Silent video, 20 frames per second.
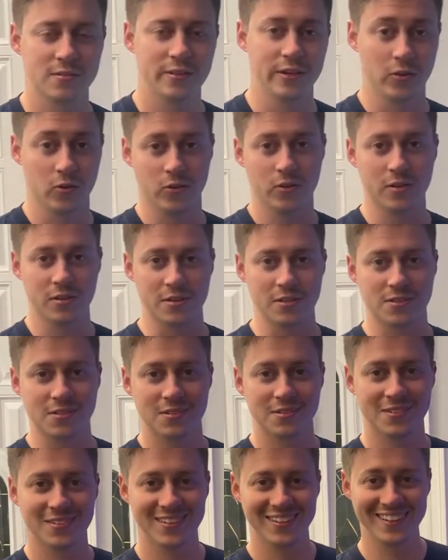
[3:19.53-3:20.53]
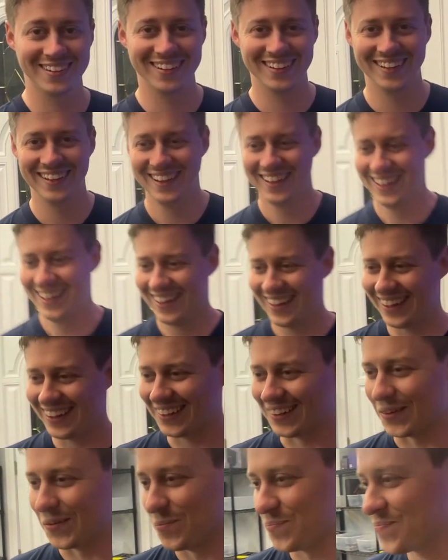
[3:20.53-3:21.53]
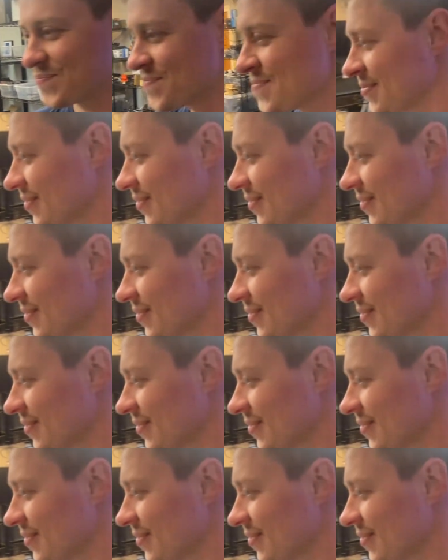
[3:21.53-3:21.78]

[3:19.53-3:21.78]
They grew cookies. They grew cookie um, plants.